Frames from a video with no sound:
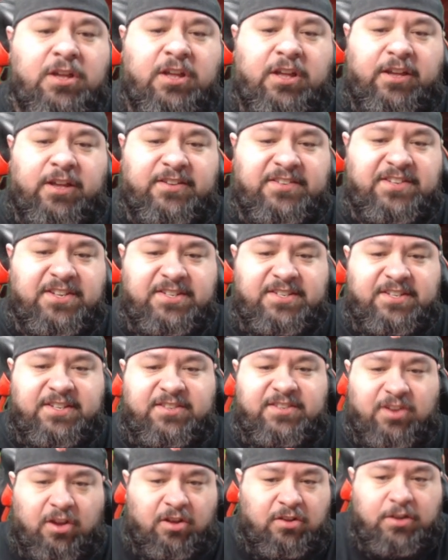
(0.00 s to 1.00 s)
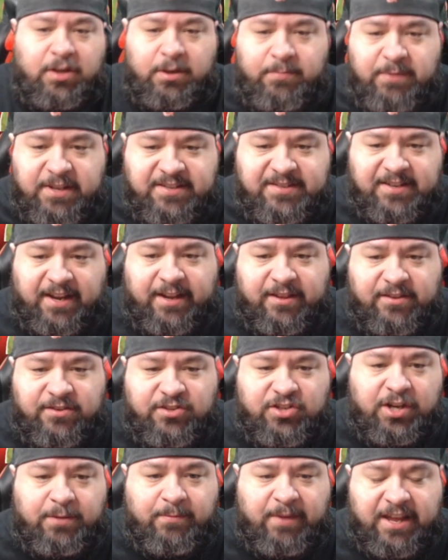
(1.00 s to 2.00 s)
Uh, since it's all going to be
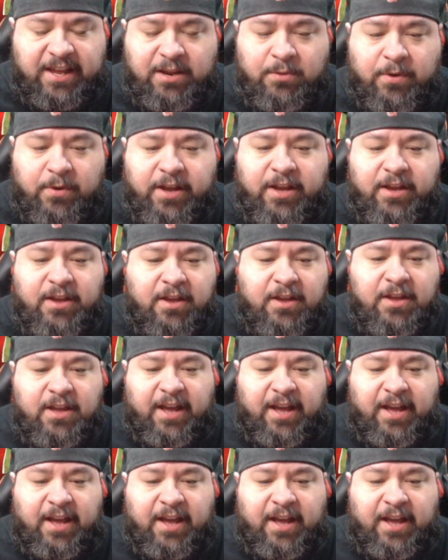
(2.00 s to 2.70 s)
silence gem anyway.